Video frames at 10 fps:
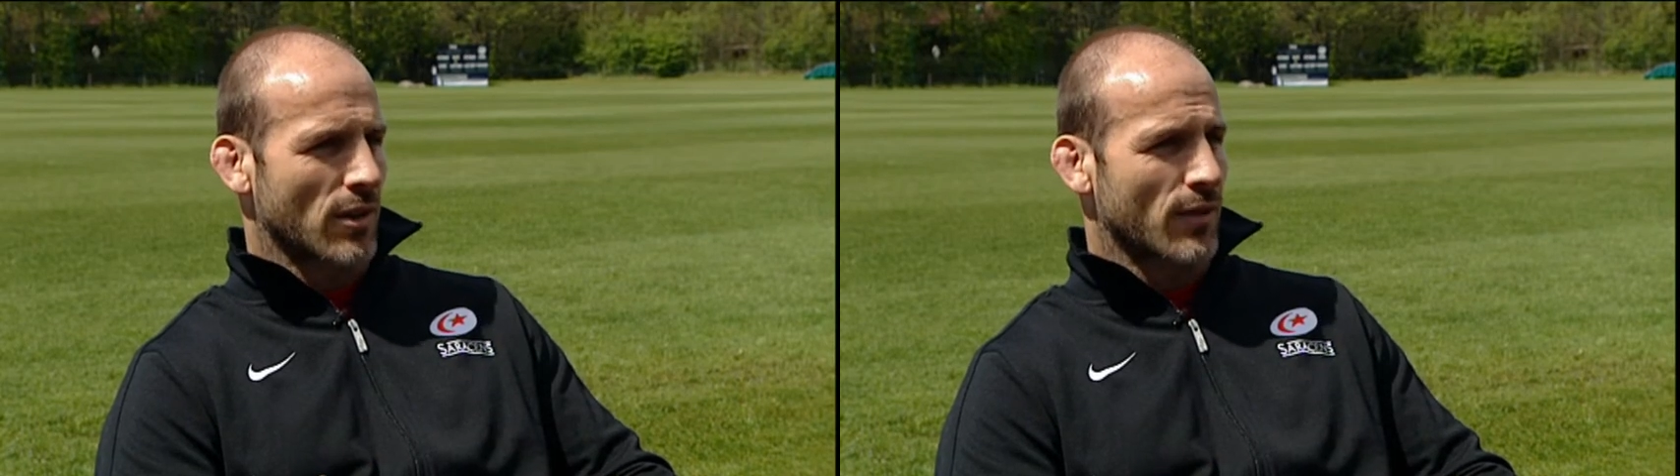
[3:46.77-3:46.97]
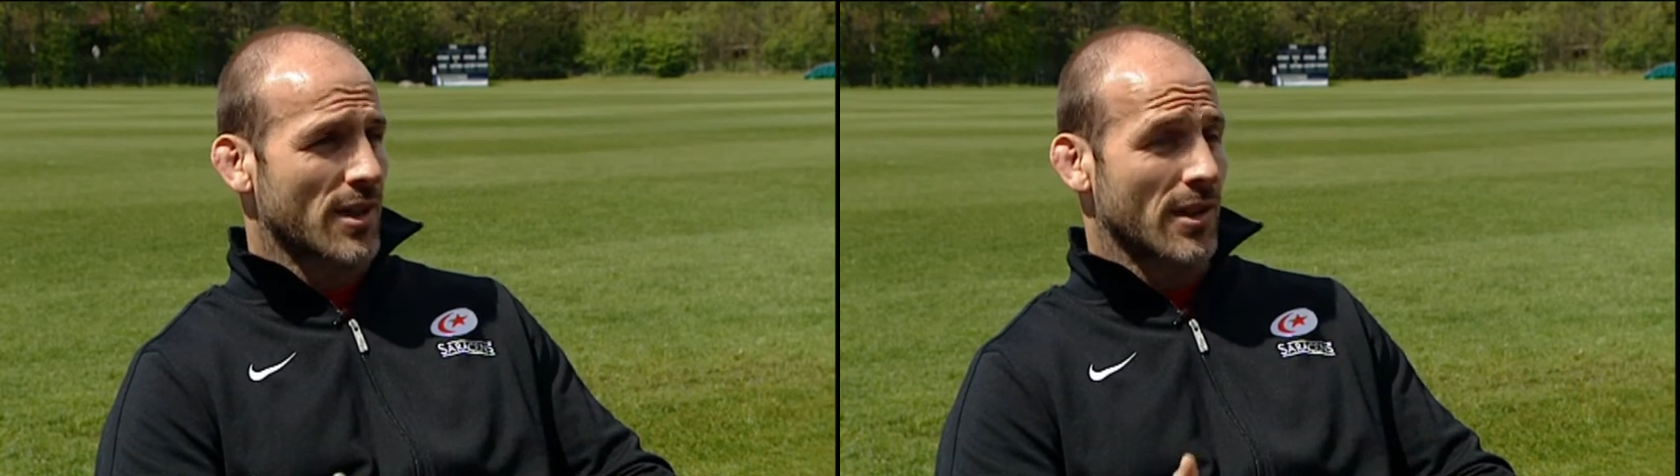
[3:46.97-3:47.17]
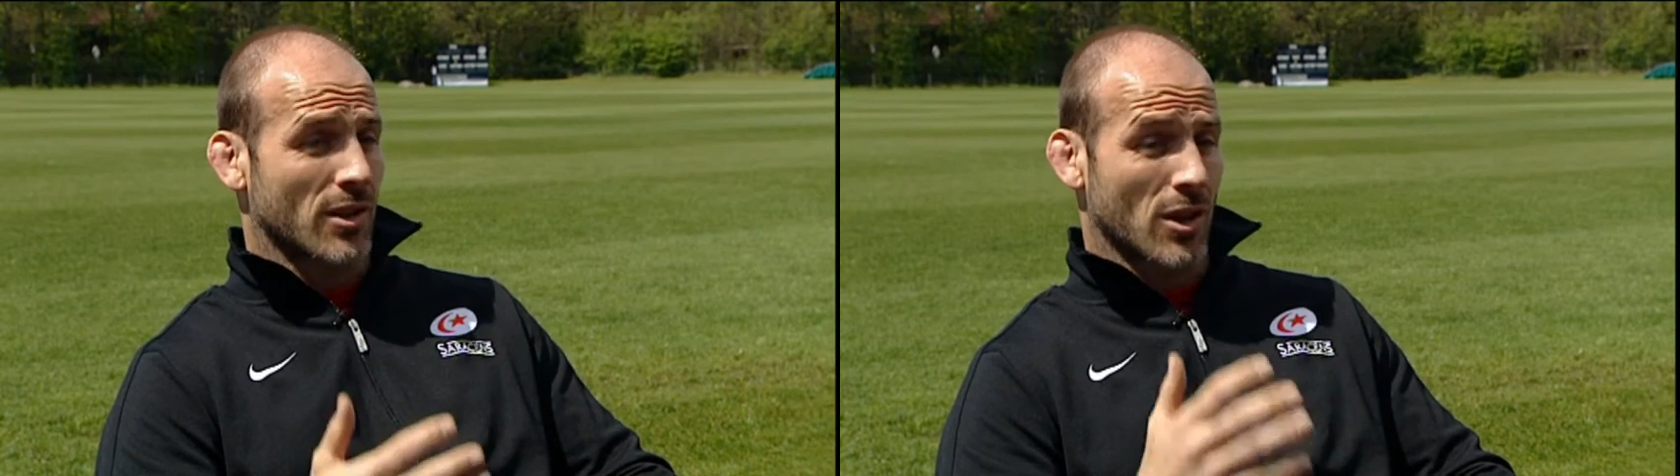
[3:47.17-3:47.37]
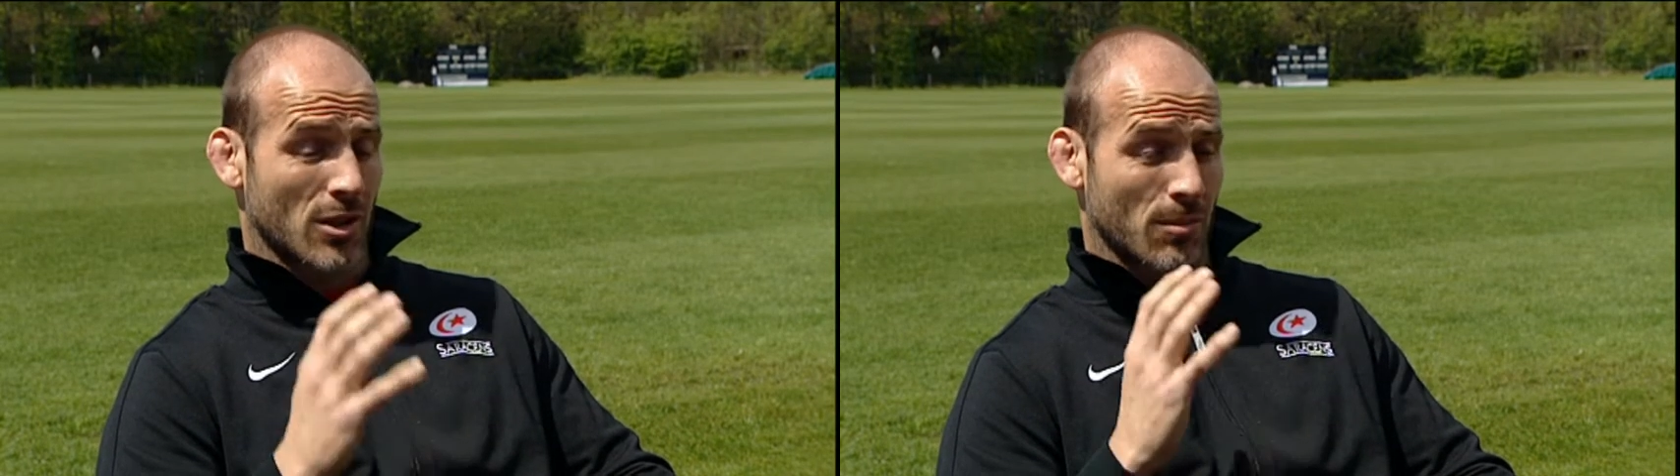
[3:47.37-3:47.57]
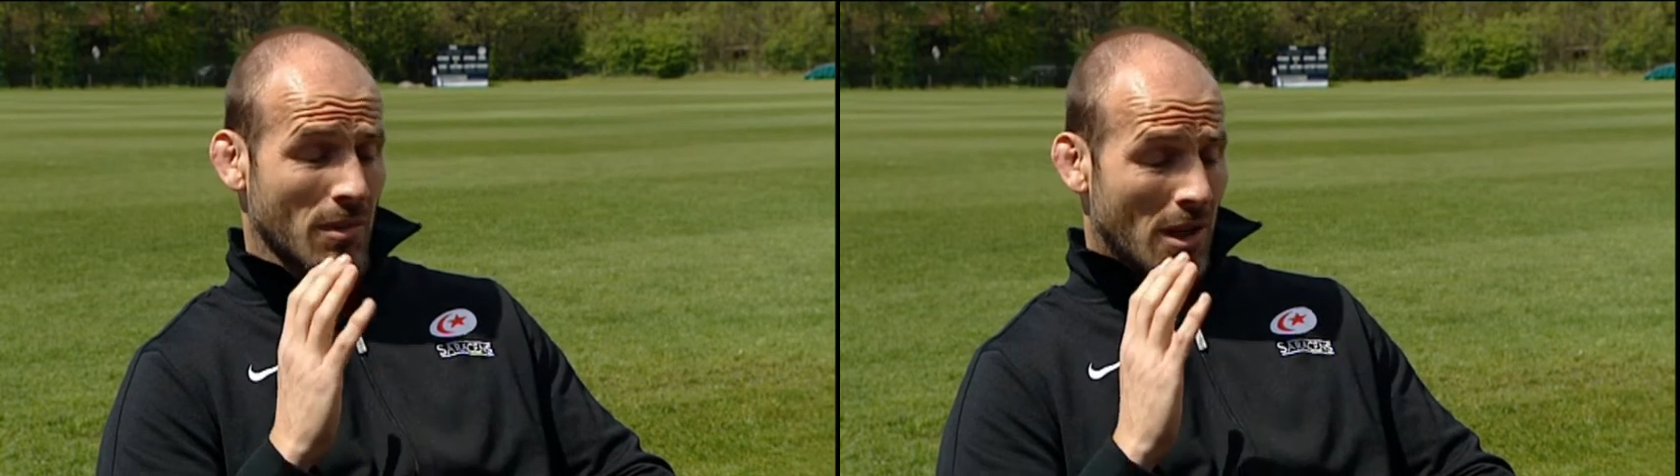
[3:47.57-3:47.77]
Obviously, it's got
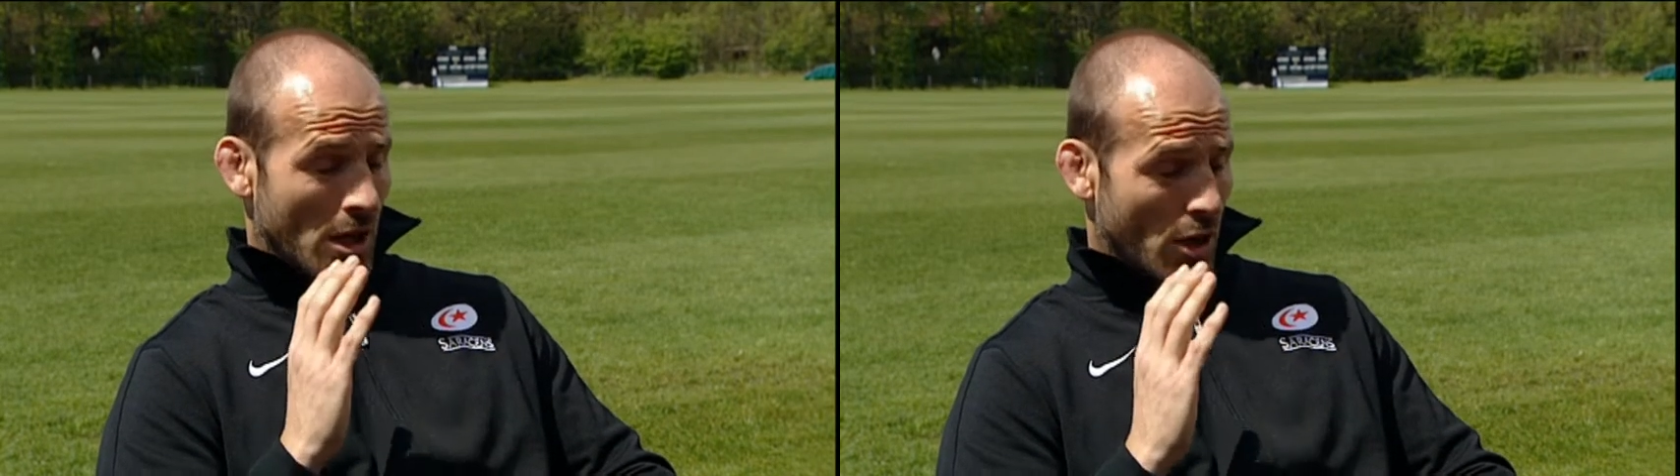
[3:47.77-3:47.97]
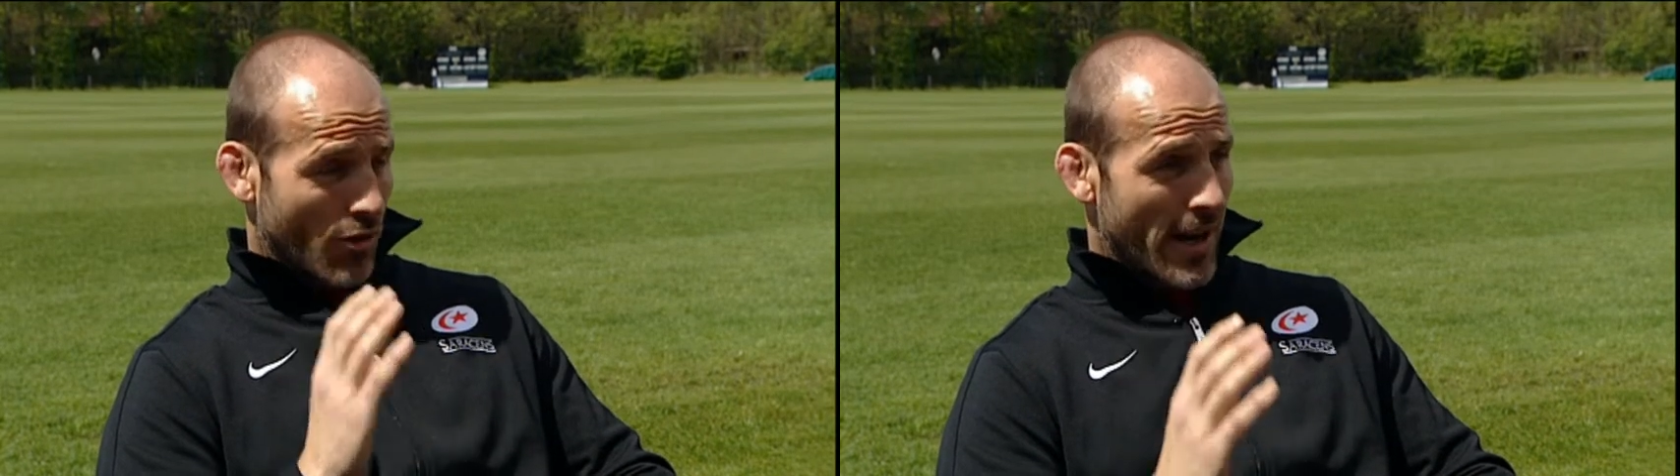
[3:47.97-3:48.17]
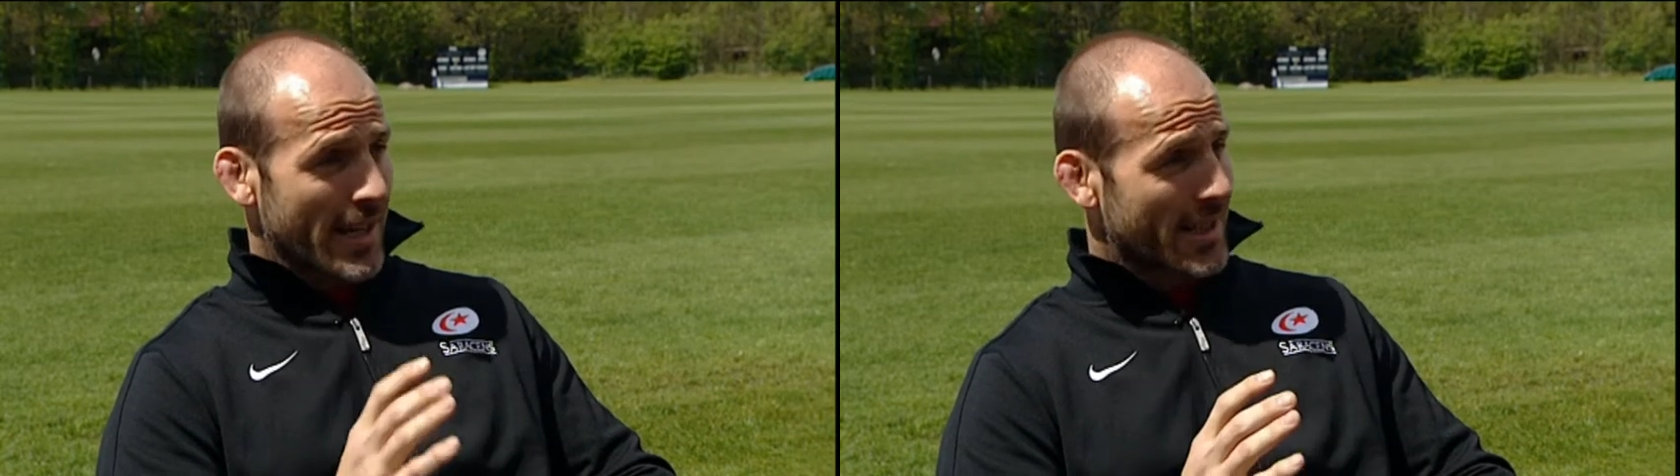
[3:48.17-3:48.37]
some great